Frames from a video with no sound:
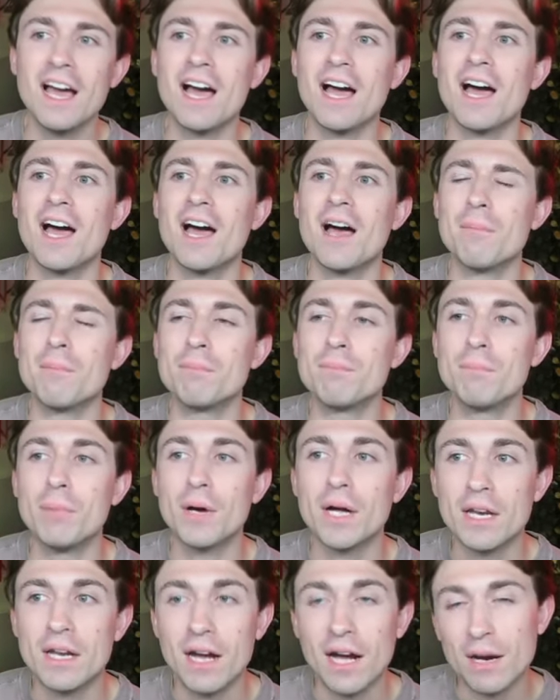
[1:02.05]
Uh,
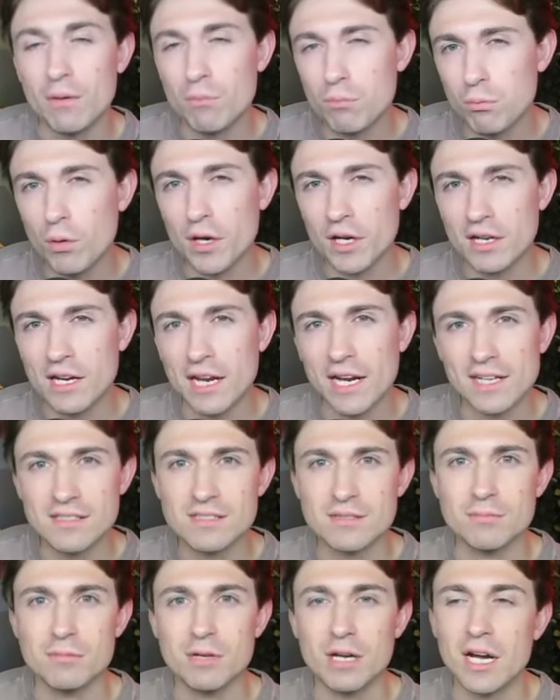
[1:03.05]
but I want to add
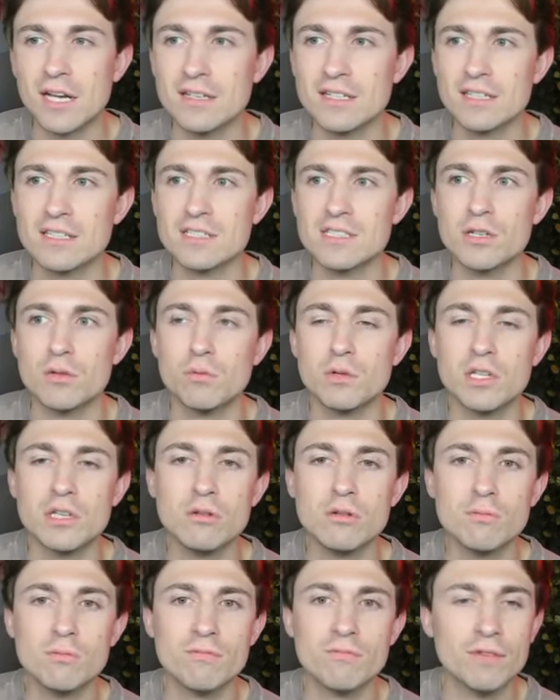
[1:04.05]
some context here. When
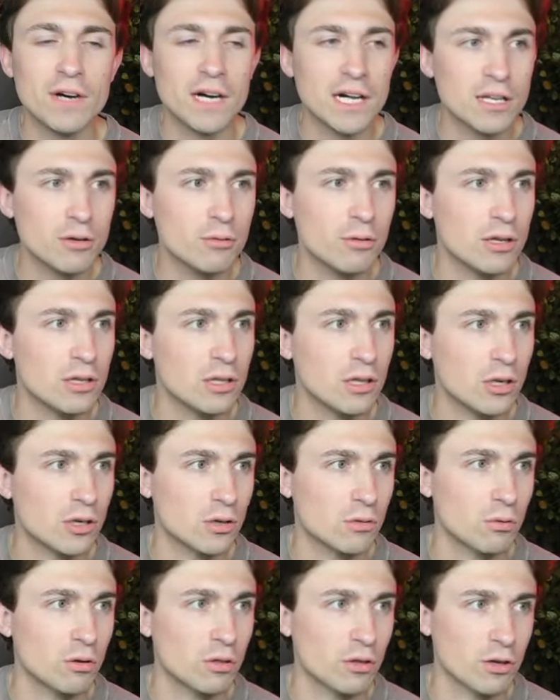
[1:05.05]
you follow
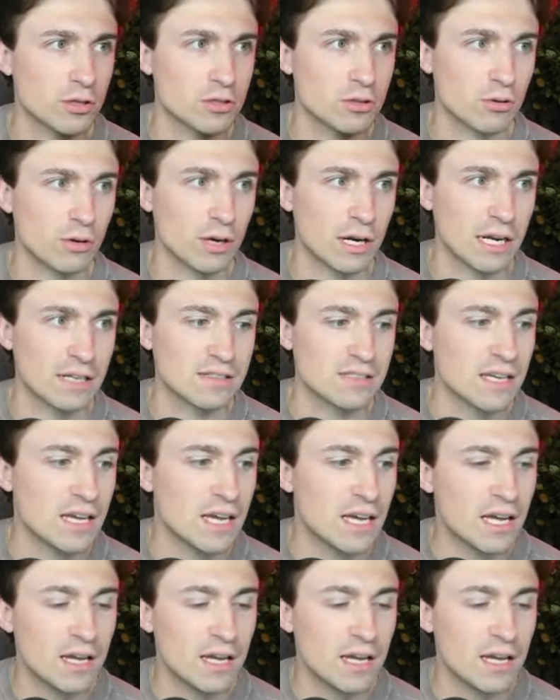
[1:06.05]
along with our trades,